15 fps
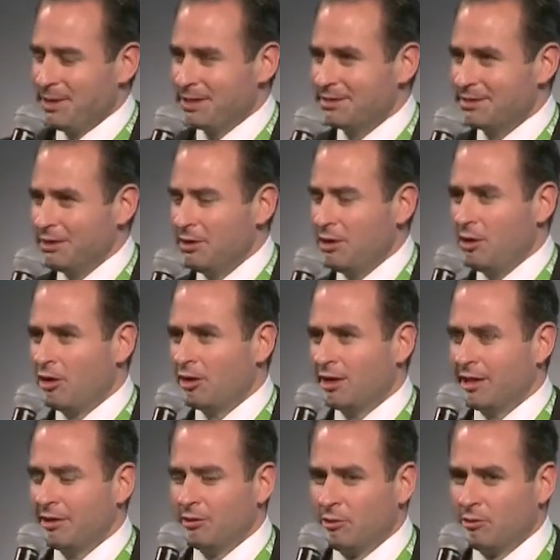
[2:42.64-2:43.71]
but
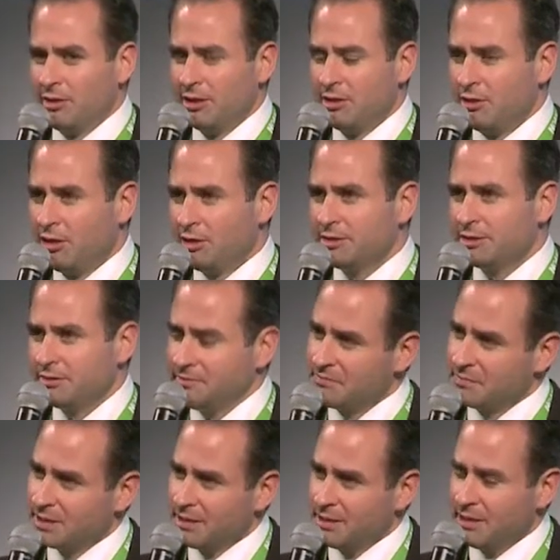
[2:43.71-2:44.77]
online only got
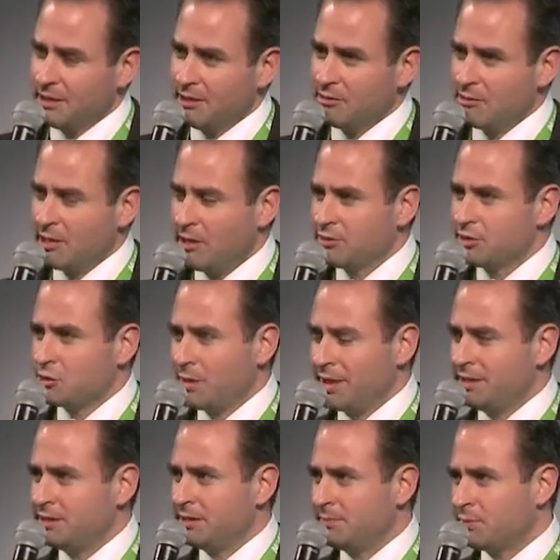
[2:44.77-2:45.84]
around
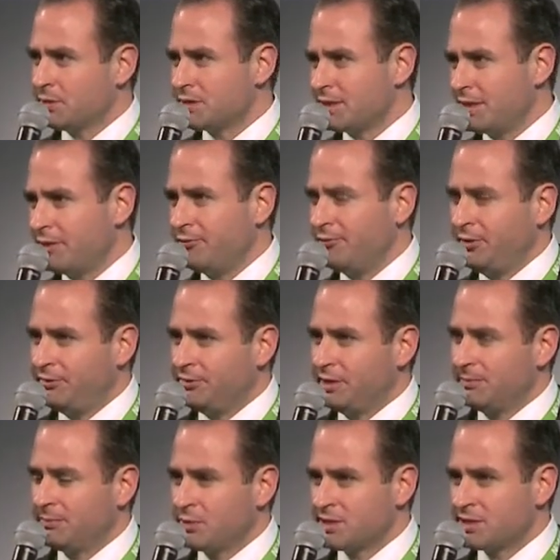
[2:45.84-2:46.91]
20%,
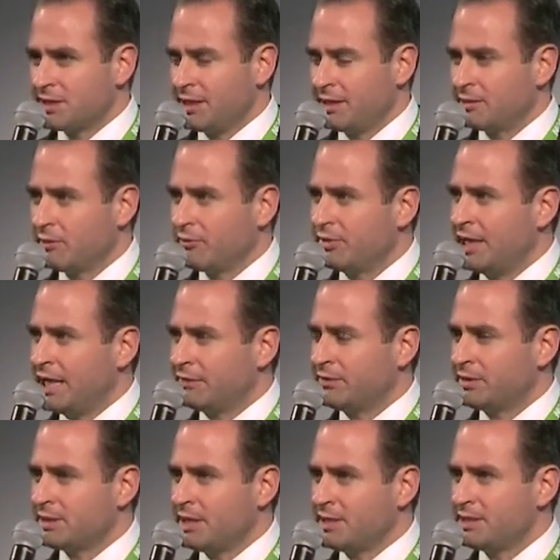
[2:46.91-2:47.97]
15% of the
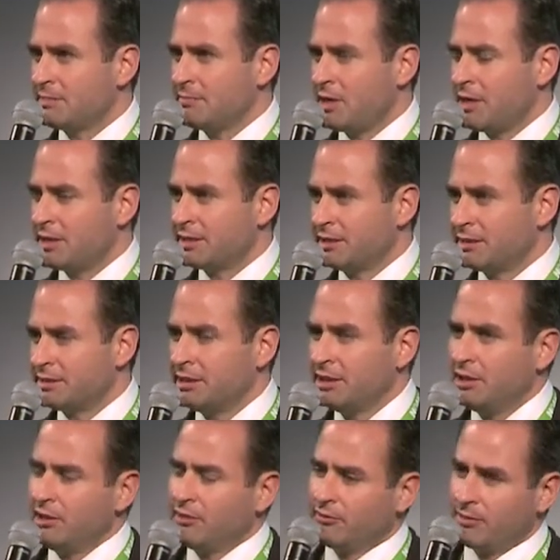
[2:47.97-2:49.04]
advertising market
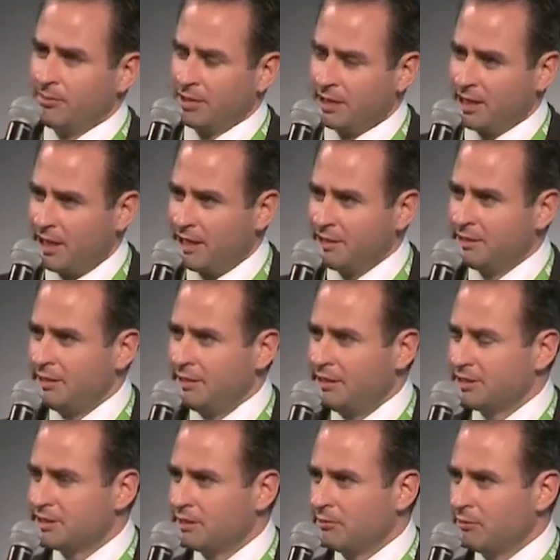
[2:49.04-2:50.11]
from the car
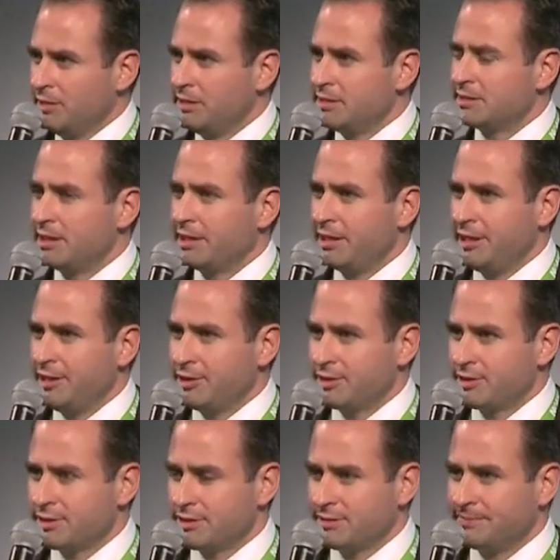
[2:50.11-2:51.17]
dealers and real estate
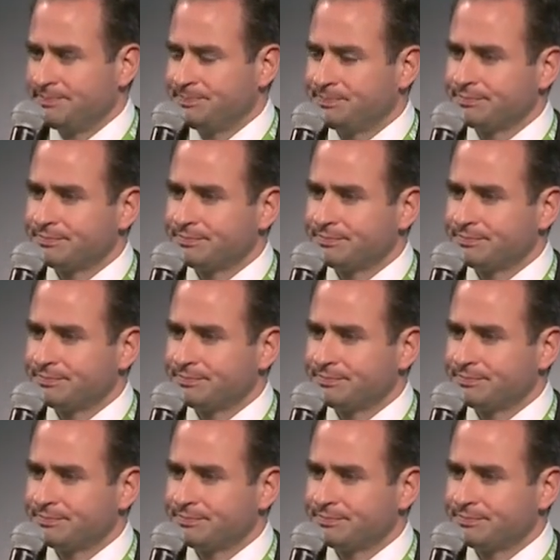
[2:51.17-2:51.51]
agents.